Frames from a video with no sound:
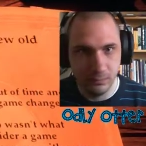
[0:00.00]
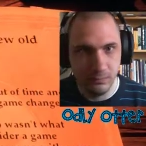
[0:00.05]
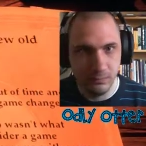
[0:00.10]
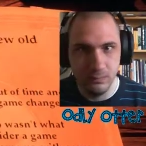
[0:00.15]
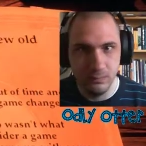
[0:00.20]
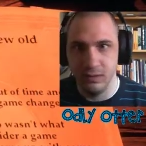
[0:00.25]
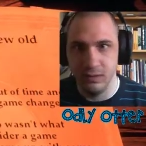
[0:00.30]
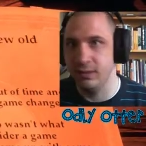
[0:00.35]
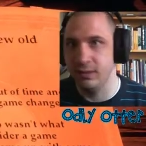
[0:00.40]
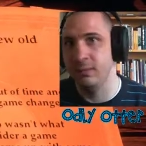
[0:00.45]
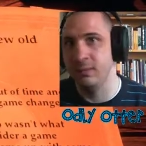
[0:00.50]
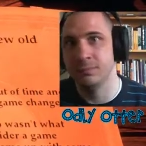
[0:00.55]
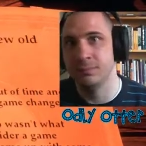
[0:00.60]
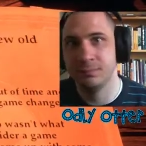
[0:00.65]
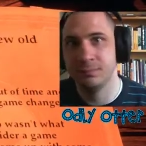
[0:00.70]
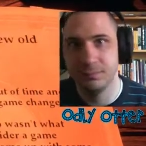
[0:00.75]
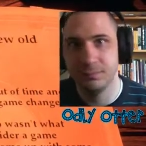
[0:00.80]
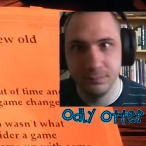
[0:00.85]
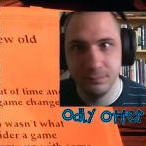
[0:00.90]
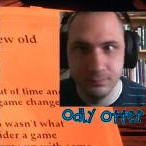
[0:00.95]
Okay,
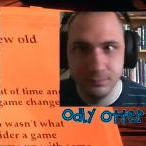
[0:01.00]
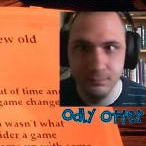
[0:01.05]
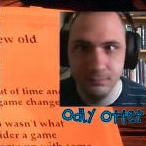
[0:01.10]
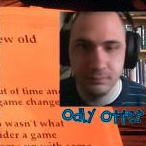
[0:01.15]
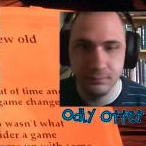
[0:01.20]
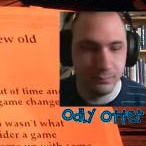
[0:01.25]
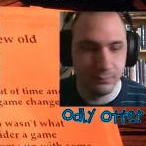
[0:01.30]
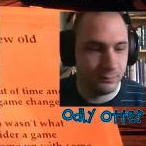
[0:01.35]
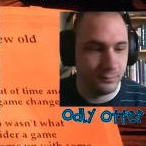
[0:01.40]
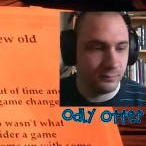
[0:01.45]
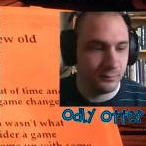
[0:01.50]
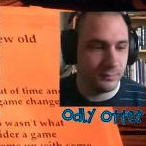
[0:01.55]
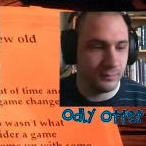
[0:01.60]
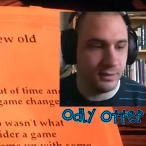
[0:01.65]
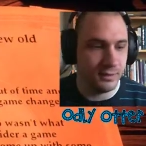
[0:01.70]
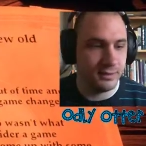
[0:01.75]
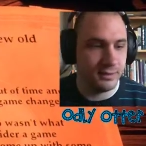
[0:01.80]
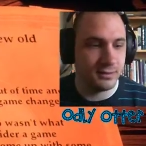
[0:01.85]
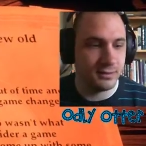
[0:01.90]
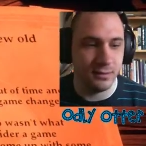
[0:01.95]

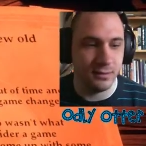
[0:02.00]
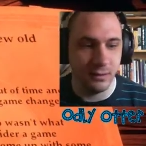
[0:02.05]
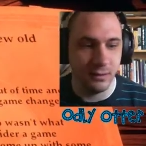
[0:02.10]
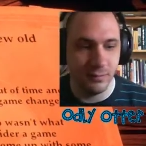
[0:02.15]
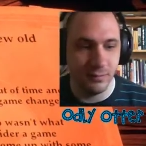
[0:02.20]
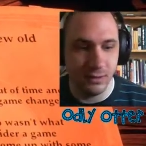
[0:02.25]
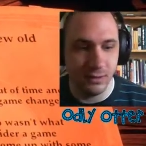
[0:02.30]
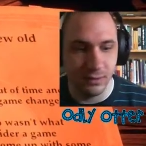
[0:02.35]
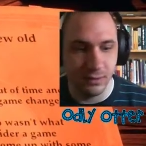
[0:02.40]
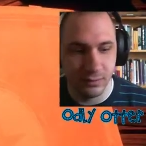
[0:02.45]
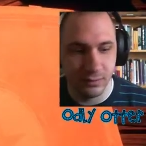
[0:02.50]
guys, I'm gonna...